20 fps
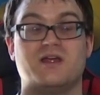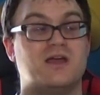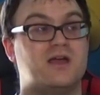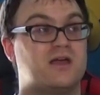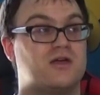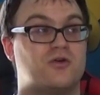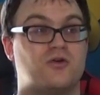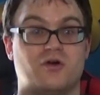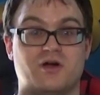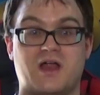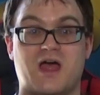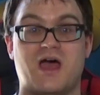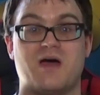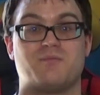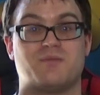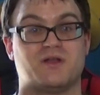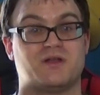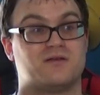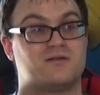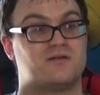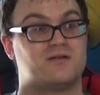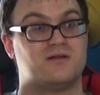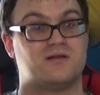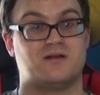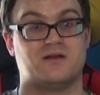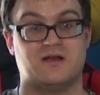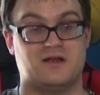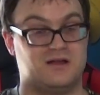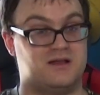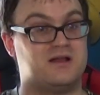it could happen.
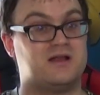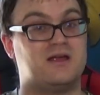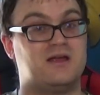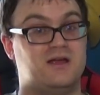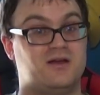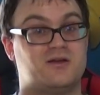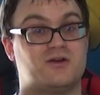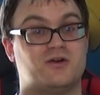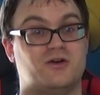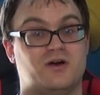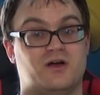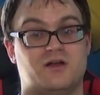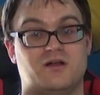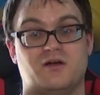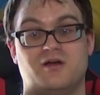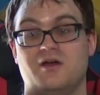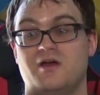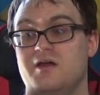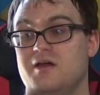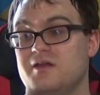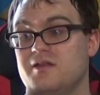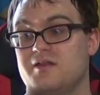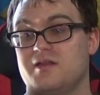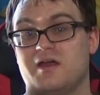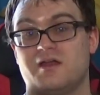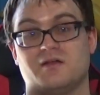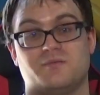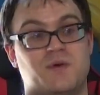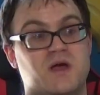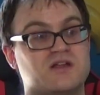It could.
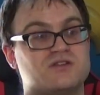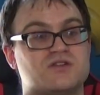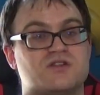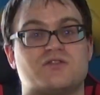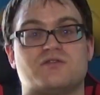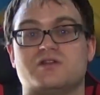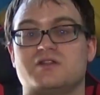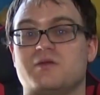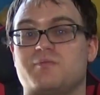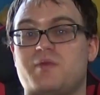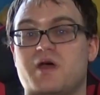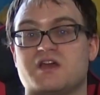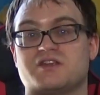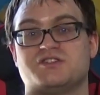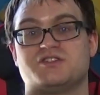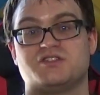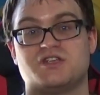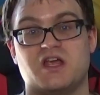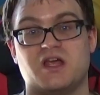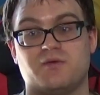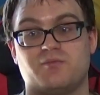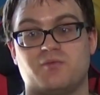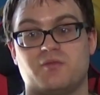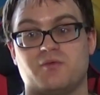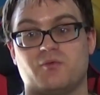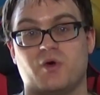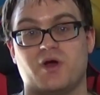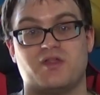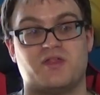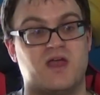And the Patriots are in the best shape
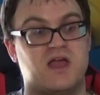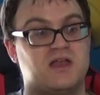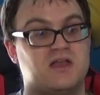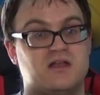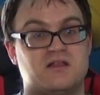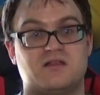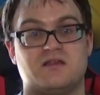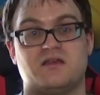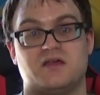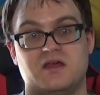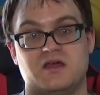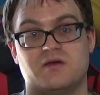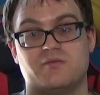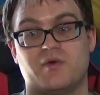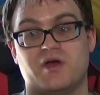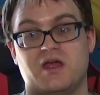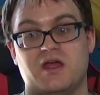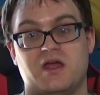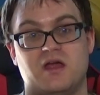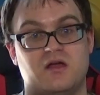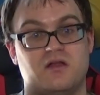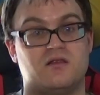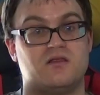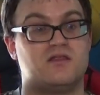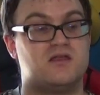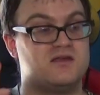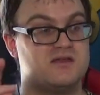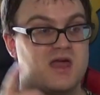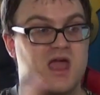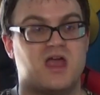with any team in
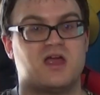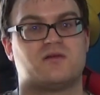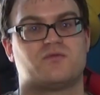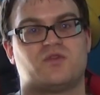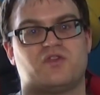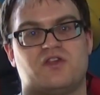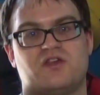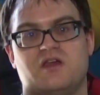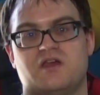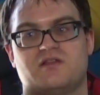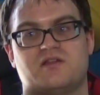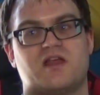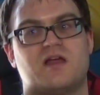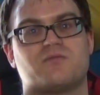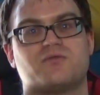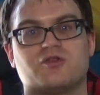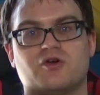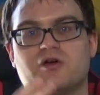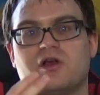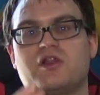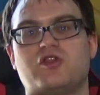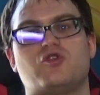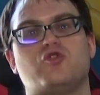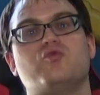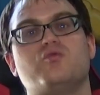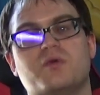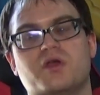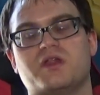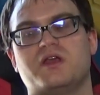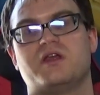the AFC East. They have $32
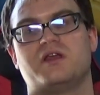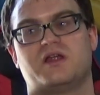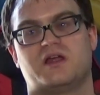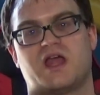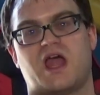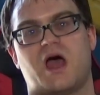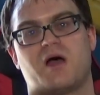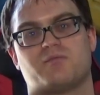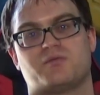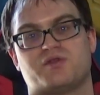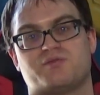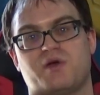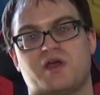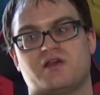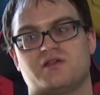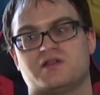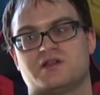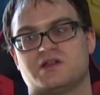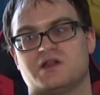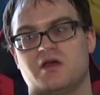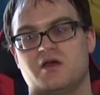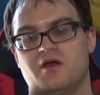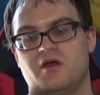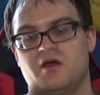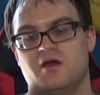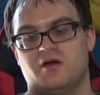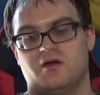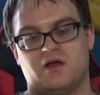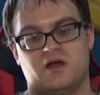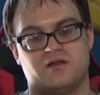million in cap space.
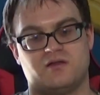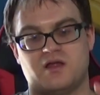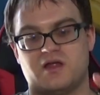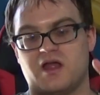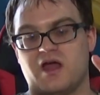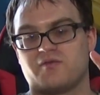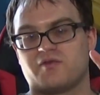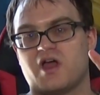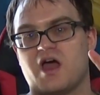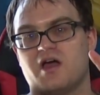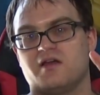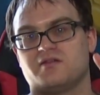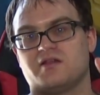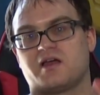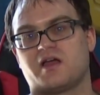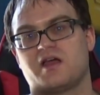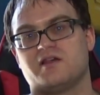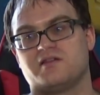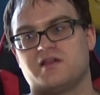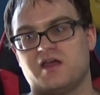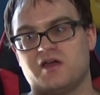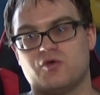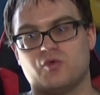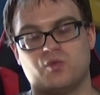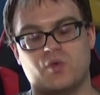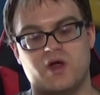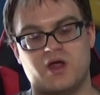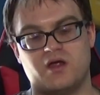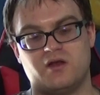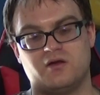And they have guys like Isaiah
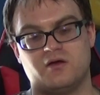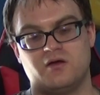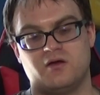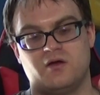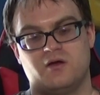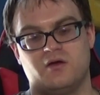Wynn,